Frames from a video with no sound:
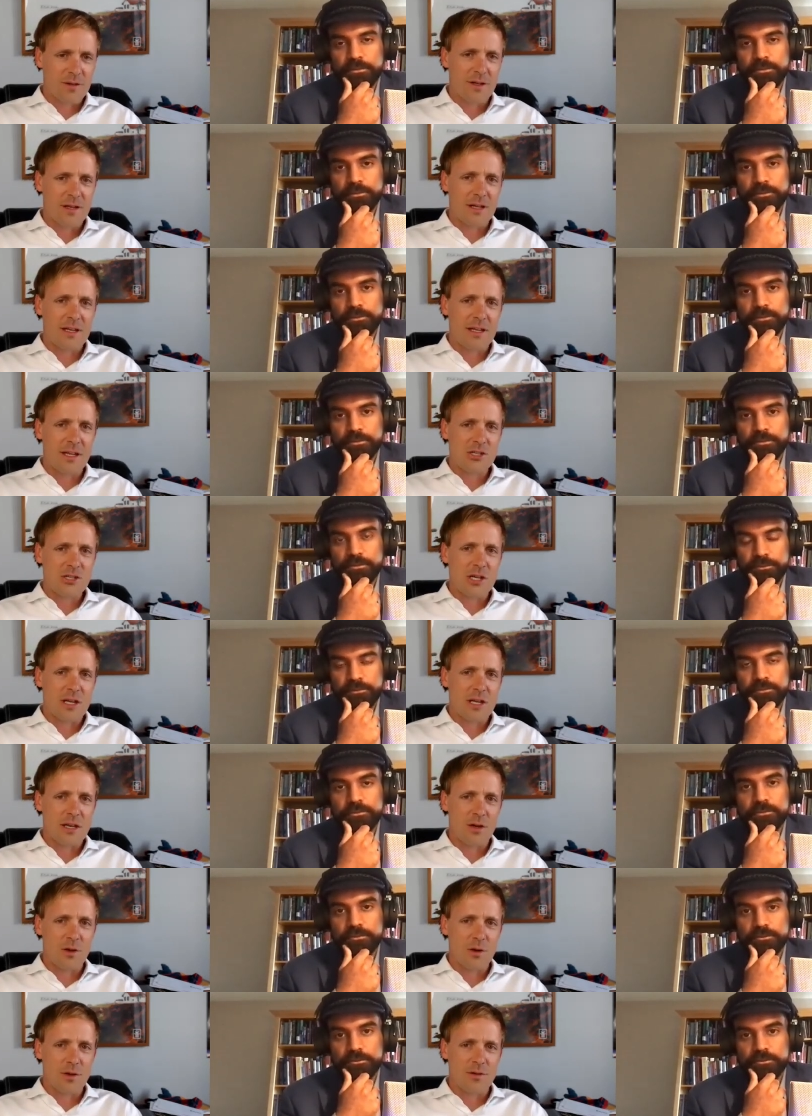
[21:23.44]
Speaker 1: City teaching
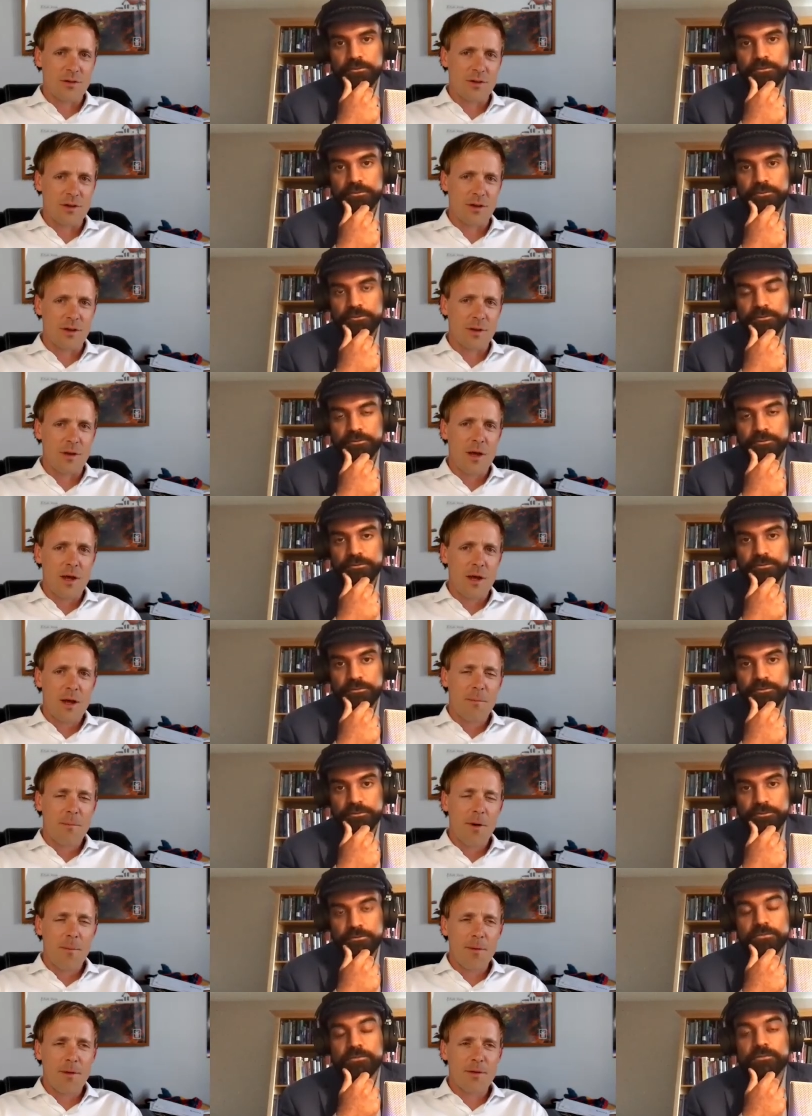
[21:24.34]
in New York City
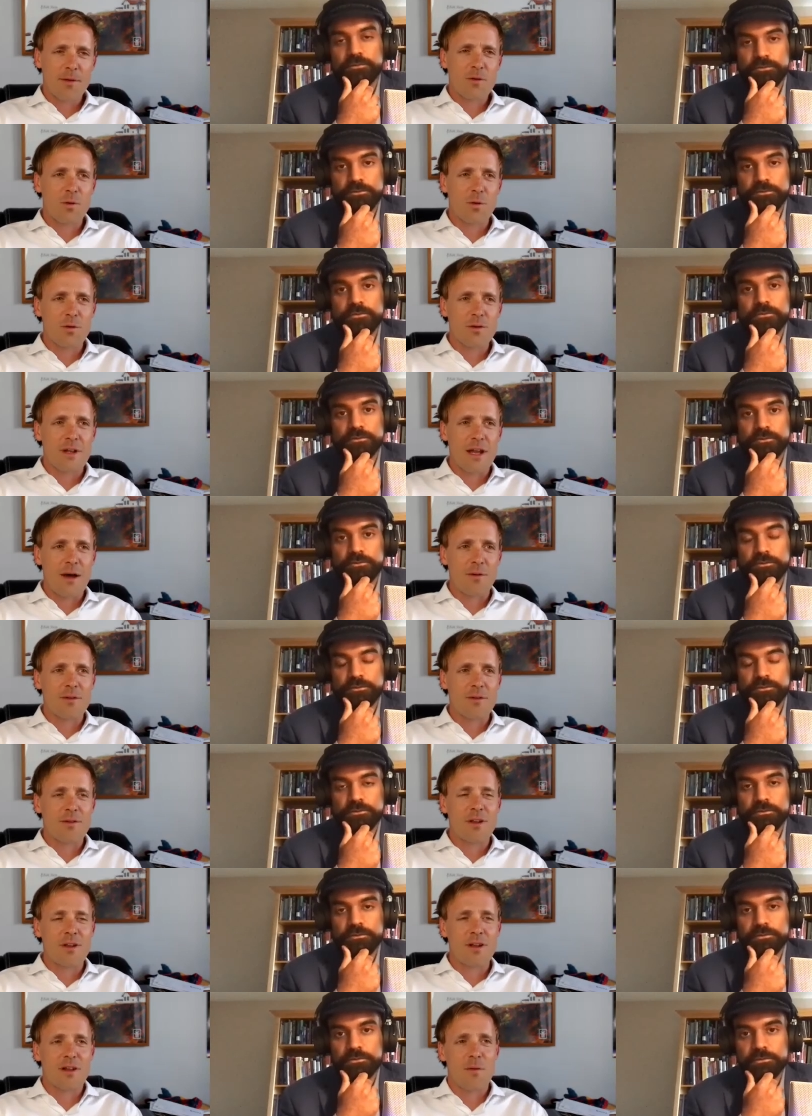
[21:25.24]
public schools, and I would
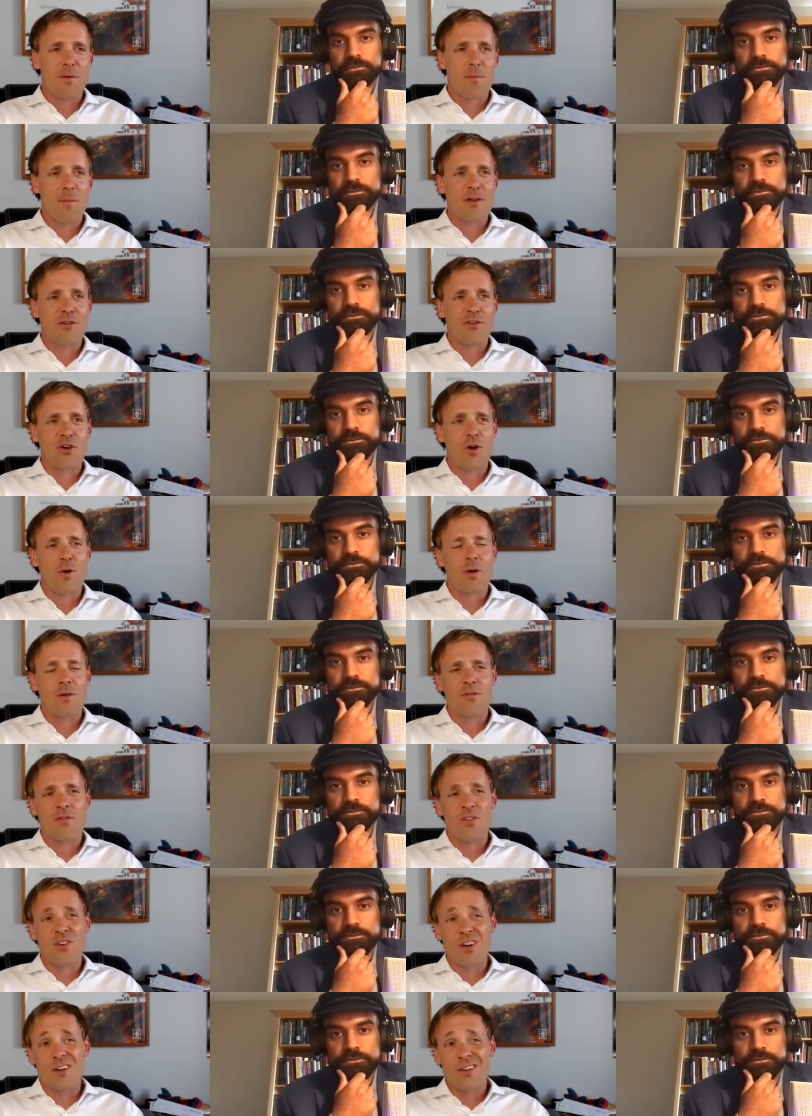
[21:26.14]
sit on the metro and
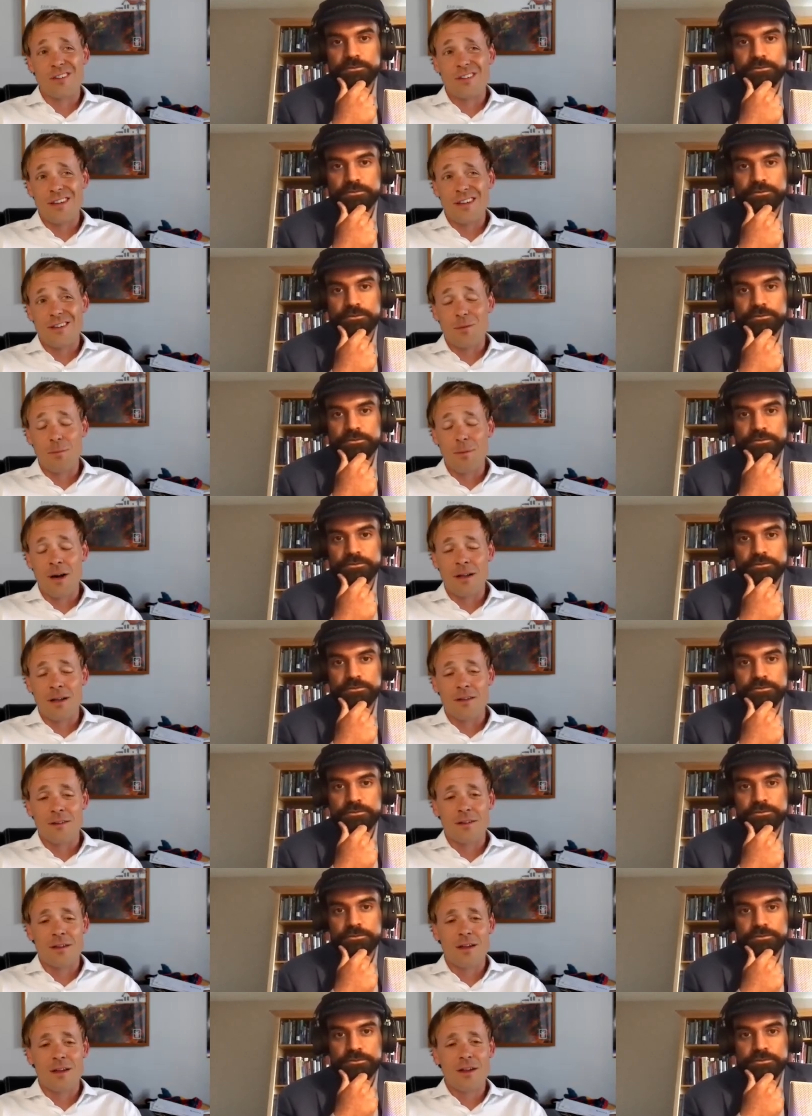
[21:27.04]
for six
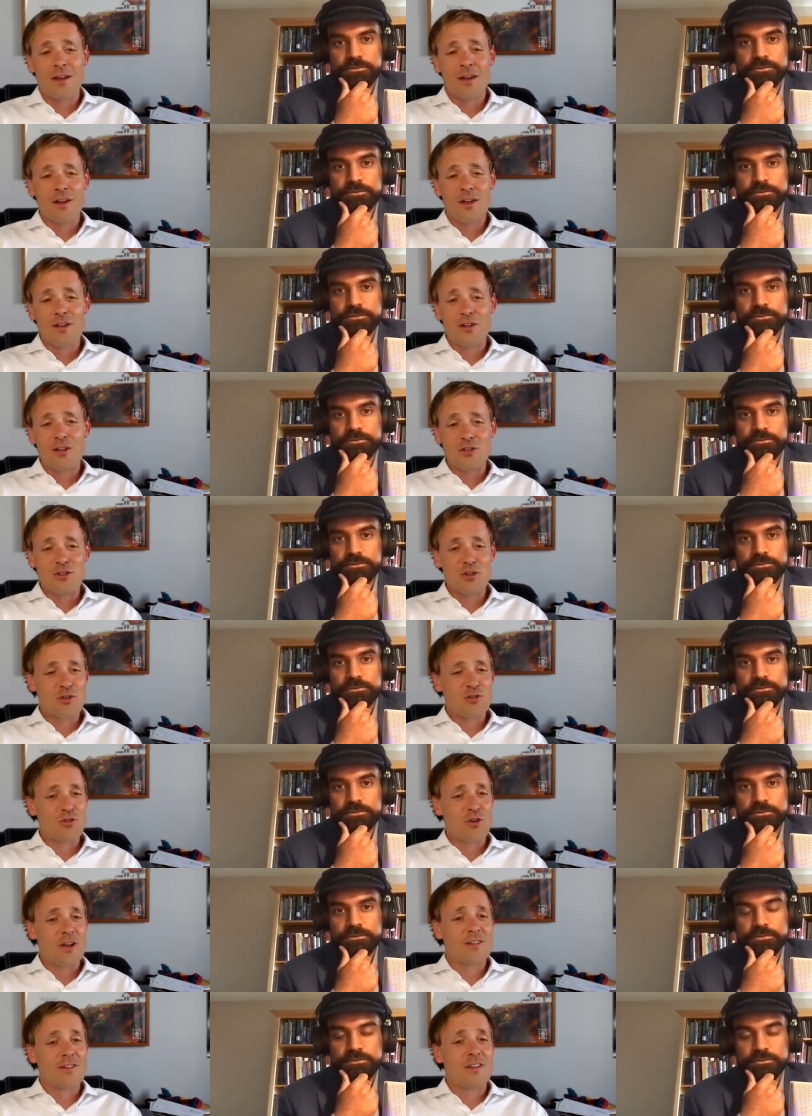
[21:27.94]
months just
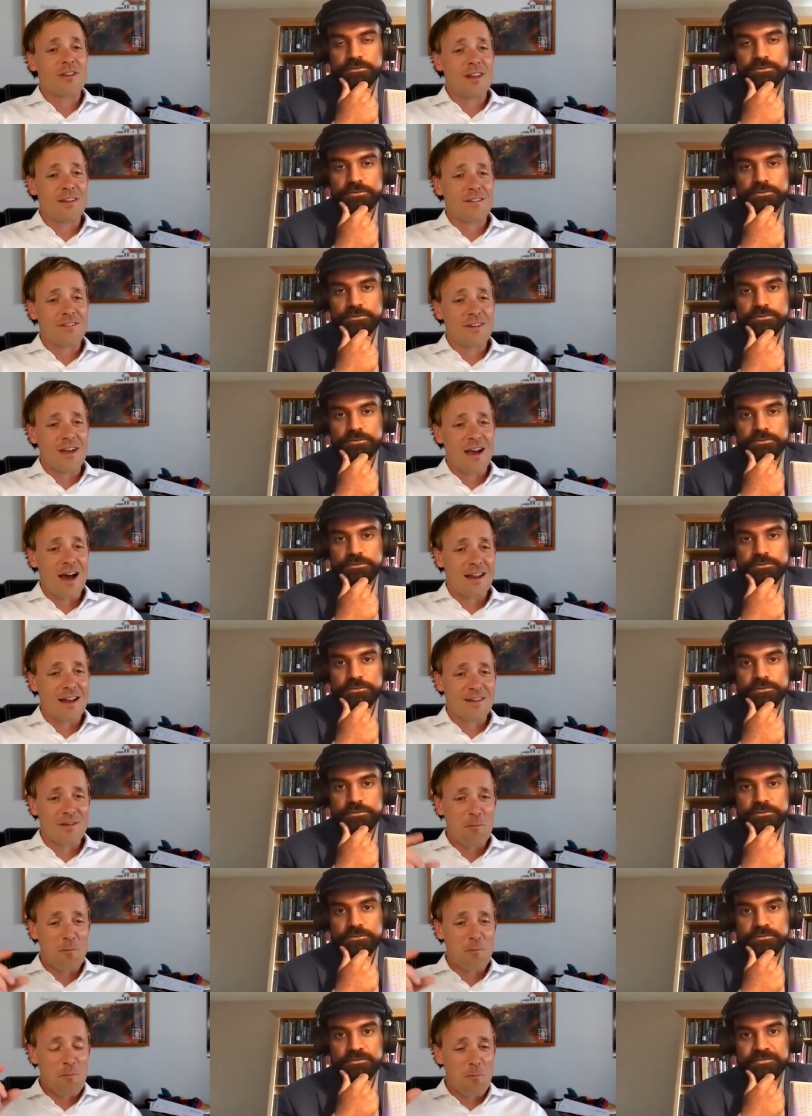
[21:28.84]
read City of God.
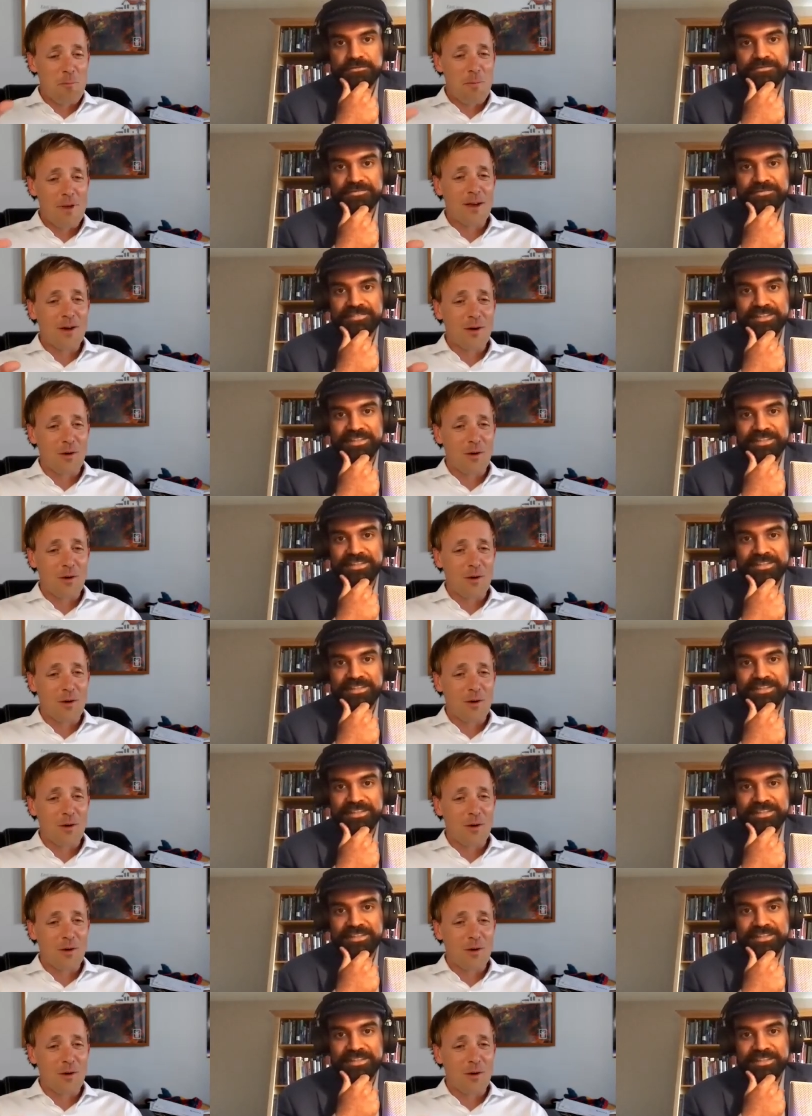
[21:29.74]
It's a big